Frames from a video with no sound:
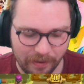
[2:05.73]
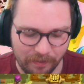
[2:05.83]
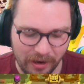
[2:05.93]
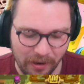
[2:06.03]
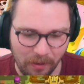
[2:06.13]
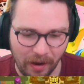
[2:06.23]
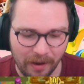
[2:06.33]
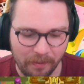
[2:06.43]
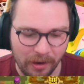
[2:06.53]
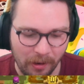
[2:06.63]
We don't
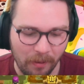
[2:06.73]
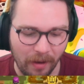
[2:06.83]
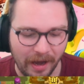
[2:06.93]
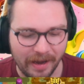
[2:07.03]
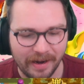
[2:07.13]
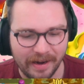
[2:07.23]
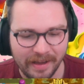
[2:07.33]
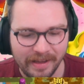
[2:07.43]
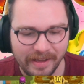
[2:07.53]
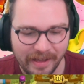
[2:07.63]
quite.
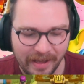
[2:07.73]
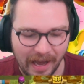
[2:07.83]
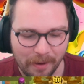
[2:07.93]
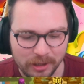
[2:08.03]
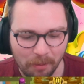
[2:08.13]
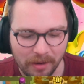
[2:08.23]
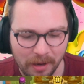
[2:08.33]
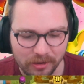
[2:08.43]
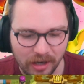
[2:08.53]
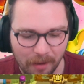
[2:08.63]
I was hoping he
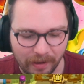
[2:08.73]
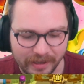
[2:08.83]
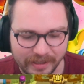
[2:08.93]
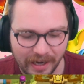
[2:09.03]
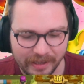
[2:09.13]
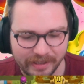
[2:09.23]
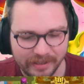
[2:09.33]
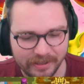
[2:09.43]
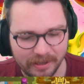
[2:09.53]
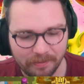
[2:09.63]
would drop like
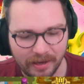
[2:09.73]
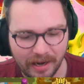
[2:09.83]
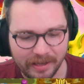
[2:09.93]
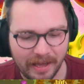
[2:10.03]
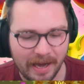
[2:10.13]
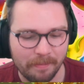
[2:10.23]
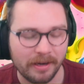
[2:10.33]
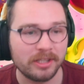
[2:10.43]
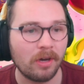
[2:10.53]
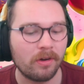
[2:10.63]
skeletons or something like that, but
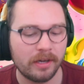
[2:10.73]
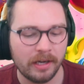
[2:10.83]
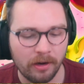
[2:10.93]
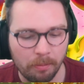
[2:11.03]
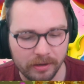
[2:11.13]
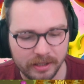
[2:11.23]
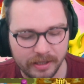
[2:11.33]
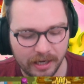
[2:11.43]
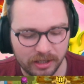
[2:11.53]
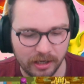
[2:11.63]
it's all good. Little Prince is
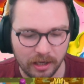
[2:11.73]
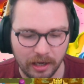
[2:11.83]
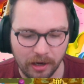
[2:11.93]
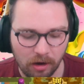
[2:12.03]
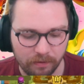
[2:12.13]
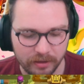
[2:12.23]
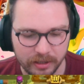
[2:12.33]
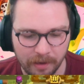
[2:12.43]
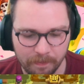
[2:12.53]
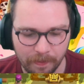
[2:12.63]
actually going to clean all of this
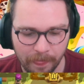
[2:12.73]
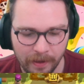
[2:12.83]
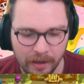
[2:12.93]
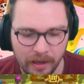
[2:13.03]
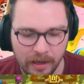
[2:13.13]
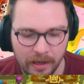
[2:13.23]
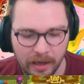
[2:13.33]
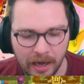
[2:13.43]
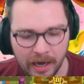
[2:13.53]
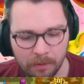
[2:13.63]
up.
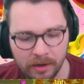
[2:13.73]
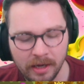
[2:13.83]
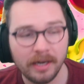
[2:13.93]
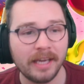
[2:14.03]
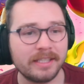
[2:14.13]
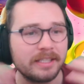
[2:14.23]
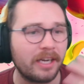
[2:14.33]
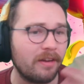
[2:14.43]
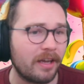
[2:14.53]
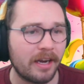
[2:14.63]
And we didn't
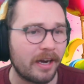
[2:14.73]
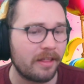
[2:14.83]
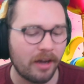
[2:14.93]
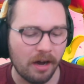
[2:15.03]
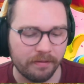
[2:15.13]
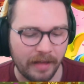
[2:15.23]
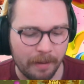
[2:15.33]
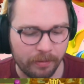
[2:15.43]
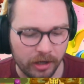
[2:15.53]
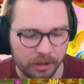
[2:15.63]
necessarily get anything off of
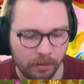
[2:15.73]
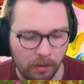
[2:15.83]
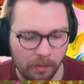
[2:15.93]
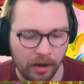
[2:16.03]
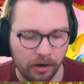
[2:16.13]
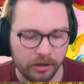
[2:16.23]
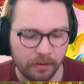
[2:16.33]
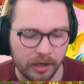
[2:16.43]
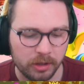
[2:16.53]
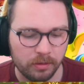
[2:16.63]
that push, but what we are
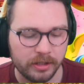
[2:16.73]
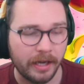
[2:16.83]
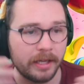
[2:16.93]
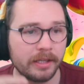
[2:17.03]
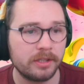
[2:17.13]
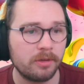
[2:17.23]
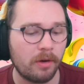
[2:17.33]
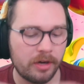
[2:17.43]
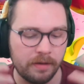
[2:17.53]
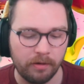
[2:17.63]
doing is we're cycling to
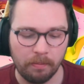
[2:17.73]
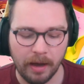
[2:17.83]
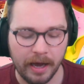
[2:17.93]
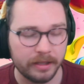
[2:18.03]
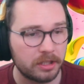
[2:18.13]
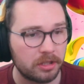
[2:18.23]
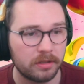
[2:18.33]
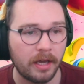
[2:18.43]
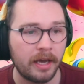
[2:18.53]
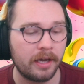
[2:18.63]
our Evo Bats
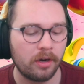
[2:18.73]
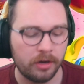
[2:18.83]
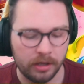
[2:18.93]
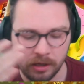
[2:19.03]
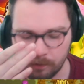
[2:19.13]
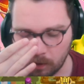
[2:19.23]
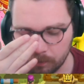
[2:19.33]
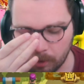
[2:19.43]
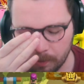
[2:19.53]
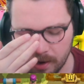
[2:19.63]
and our
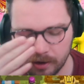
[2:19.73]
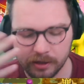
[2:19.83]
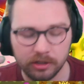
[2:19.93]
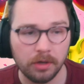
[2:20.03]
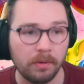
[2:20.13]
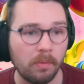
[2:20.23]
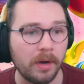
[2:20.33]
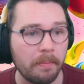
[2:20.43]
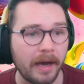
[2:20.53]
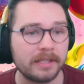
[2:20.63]
Evolved Barbarians. So we're
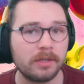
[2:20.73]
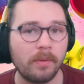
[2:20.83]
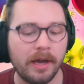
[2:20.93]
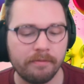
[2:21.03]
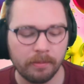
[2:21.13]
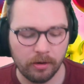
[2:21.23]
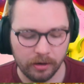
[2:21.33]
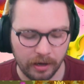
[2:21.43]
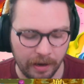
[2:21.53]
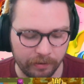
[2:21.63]
1 Bats away from
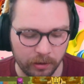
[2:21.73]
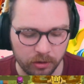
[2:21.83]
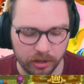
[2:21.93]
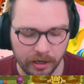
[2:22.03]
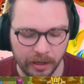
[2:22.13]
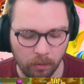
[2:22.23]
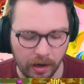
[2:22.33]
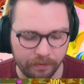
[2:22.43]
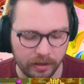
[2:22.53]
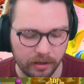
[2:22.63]
our evolution, and we'll
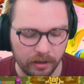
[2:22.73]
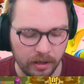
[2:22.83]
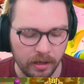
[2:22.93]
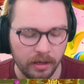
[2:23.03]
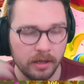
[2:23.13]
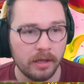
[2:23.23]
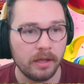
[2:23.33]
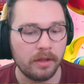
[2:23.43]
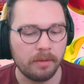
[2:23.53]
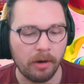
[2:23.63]
have the
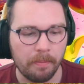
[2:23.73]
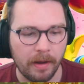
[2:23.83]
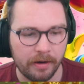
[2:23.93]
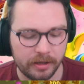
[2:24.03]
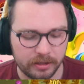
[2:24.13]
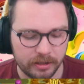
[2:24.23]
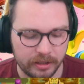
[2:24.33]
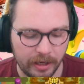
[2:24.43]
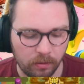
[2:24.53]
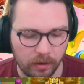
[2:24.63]
Barbarians and
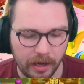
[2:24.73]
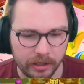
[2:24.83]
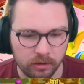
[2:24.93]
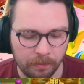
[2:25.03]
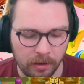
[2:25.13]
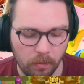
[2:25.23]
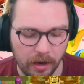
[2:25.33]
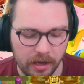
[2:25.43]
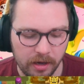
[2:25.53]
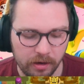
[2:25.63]
cycle next. So I'm going to
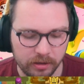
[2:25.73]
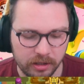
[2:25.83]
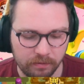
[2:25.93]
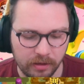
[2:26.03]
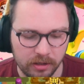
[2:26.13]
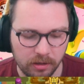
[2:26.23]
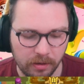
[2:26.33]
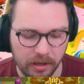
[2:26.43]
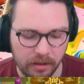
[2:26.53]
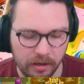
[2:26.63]
wait here and see if they do
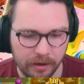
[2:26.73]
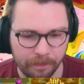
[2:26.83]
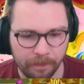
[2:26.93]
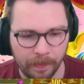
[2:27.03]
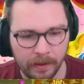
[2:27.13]
anything.